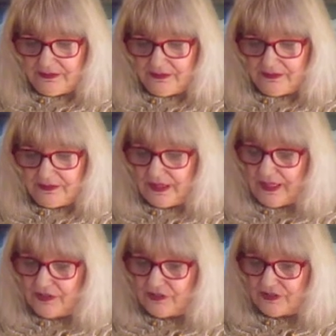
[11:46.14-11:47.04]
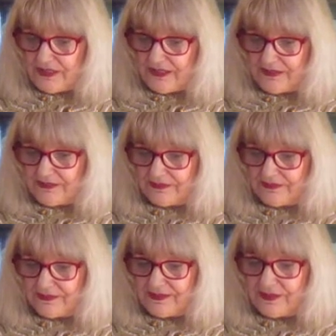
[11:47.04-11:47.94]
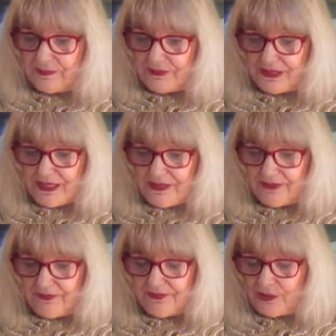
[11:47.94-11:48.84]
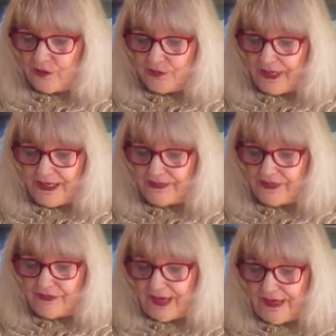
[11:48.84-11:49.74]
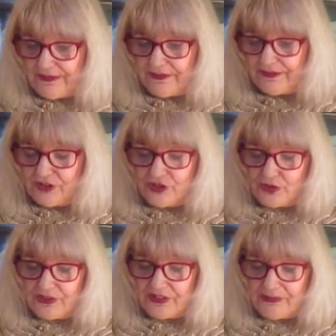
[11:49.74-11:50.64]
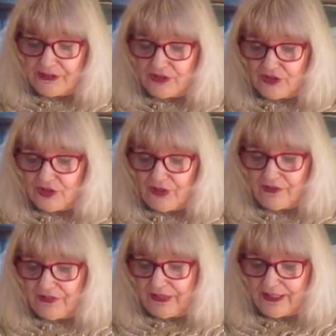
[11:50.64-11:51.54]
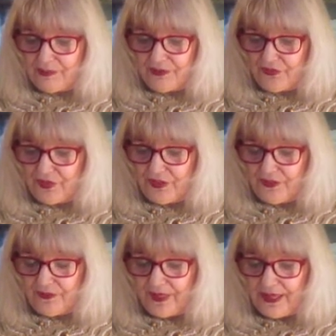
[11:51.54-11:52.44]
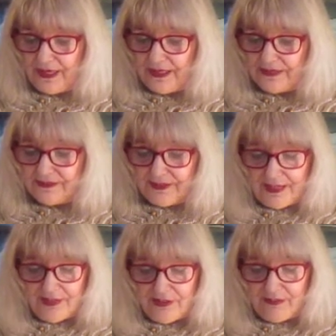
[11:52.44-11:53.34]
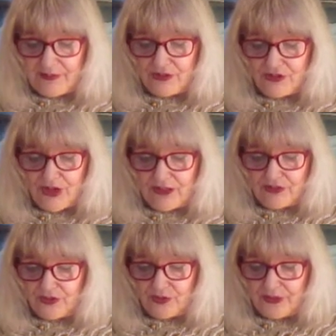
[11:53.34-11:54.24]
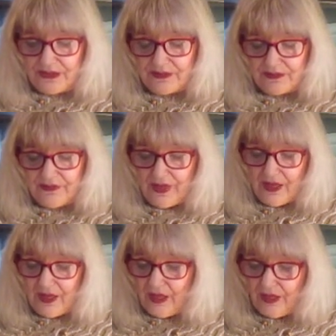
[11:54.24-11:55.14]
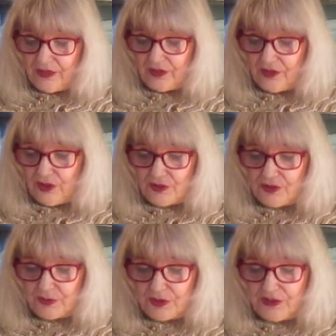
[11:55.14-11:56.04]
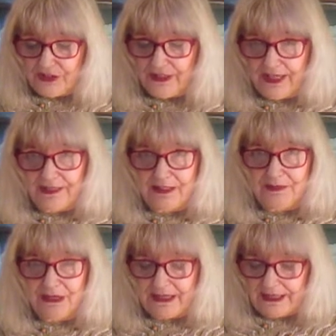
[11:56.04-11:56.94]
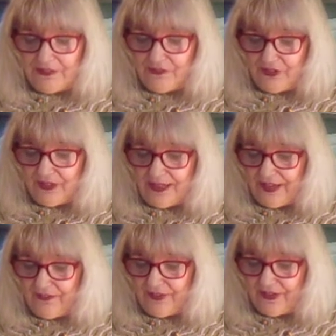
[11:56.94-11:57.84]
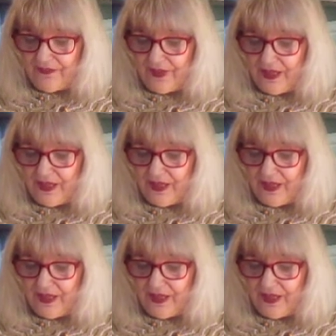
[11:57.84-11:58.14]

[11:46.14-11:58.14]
Taylor's gone. He's up in the air. They looked back as they ran, the youth seeming to go out of their legs with fear. Taylor had been drawn to the wind. All the ghosts were looking at him, gleeful, laughing.